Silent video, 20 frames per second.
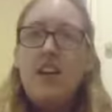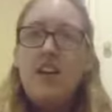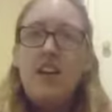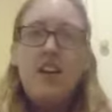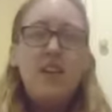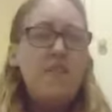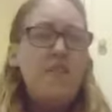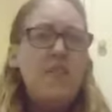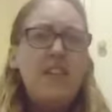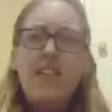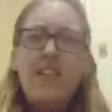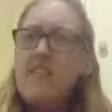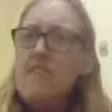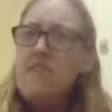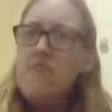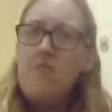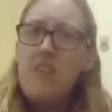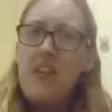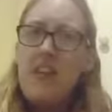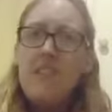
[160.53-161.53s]
If you
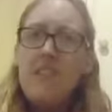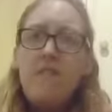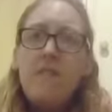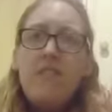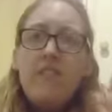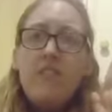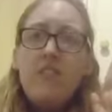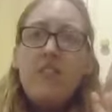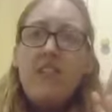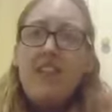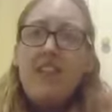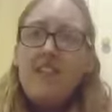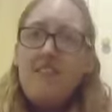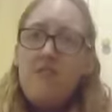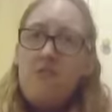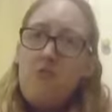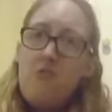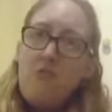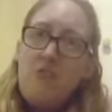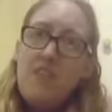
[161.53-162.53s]
if you
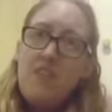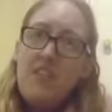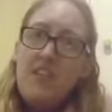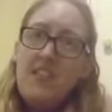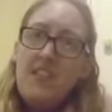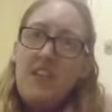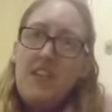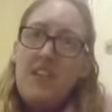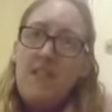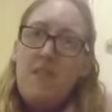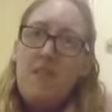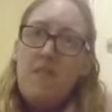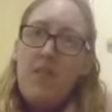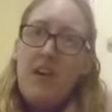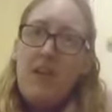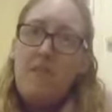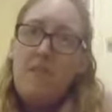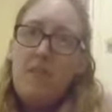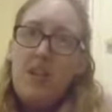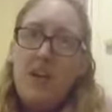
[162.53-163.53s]
enjoyed
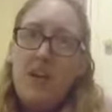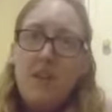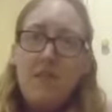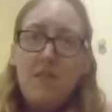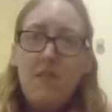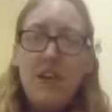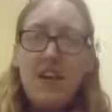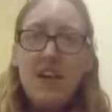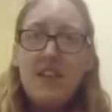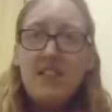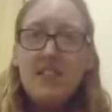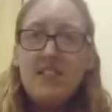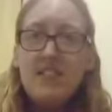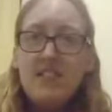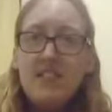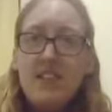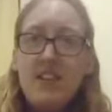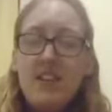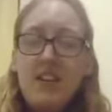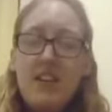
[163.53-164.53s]
my
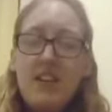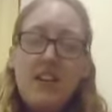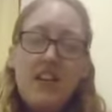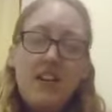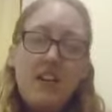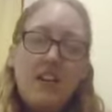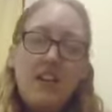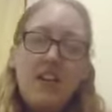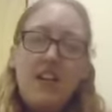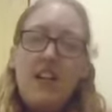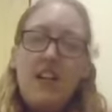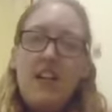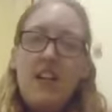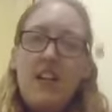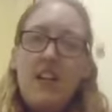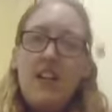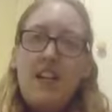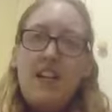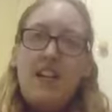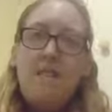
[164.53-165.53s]
Vlogmas,
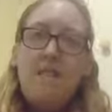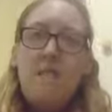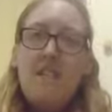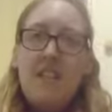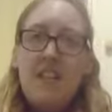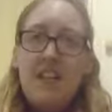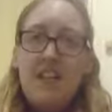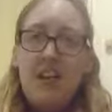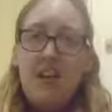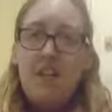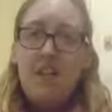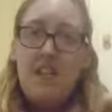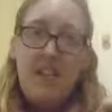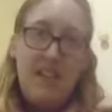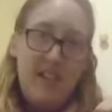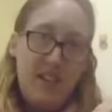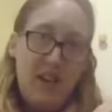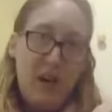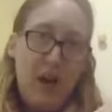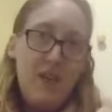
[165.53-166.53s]
let me know in
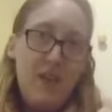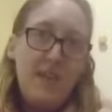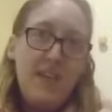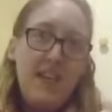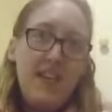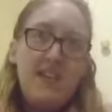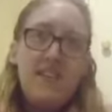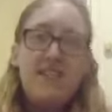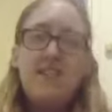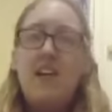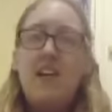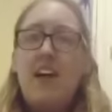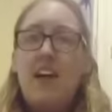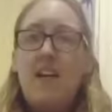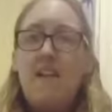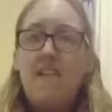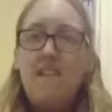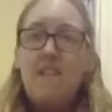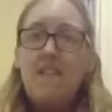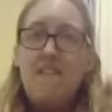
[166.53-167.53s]
the comments,
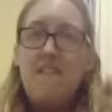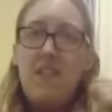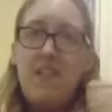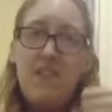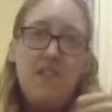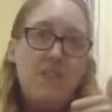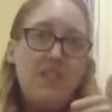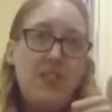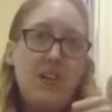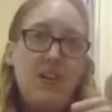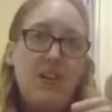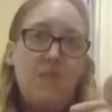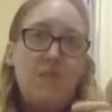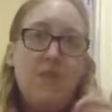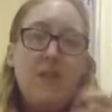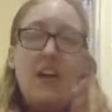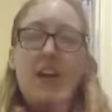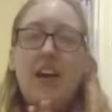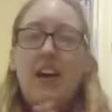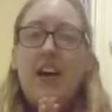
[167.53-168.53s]
thumbs up,
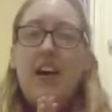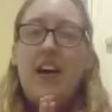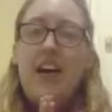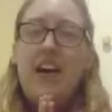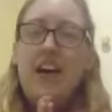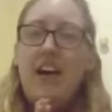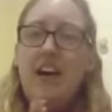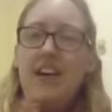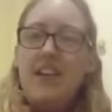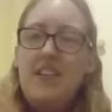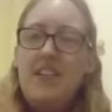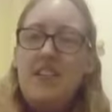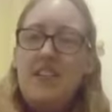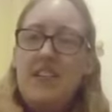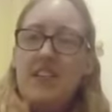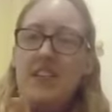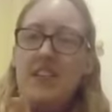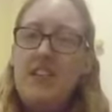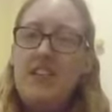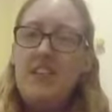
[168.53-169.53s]
and
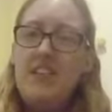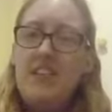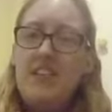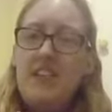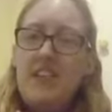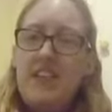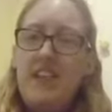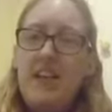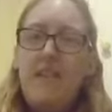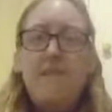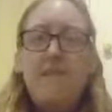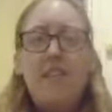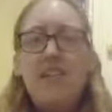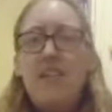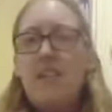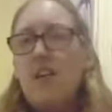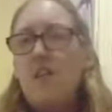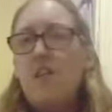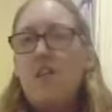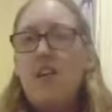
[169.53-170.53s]
let me
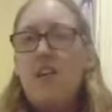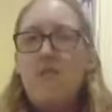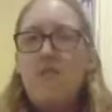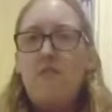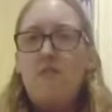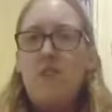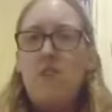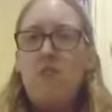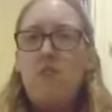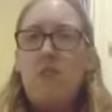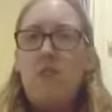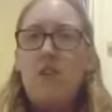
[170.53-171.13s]
know if you